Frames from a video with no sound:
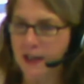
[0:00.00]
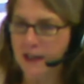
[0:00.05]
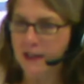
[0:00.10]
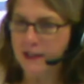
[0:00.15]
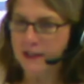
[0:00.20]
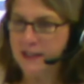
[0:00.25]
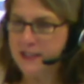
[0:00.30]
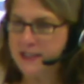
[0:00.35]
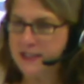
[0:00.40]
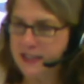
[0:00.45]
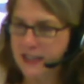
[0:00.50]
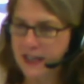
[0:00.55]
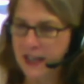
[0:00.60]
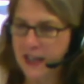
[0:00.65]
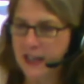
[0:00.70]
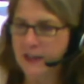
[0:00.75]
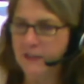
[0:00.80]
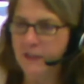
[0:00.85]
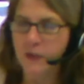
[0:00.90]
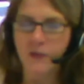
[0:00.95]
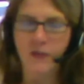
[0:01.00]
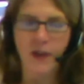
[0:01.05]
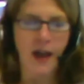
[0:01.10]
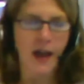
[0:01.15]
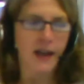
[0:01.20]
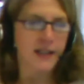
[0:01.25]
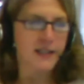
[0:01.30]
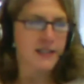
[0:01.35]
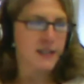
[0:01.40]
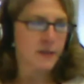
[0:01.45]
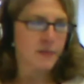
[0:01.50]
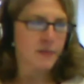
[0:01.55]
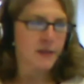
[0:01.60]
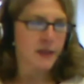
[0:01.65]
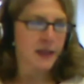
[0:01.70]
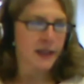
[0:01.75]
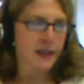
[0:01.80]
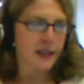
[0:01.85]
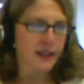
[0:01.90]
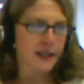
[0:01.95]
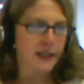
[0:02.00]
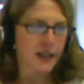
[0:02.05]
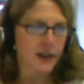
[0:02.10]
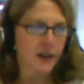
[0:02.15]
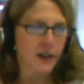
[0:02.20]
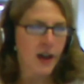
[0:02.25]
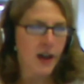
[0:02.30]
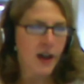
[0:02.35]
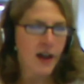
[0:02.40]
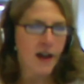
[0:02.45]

listing if you've added something in there.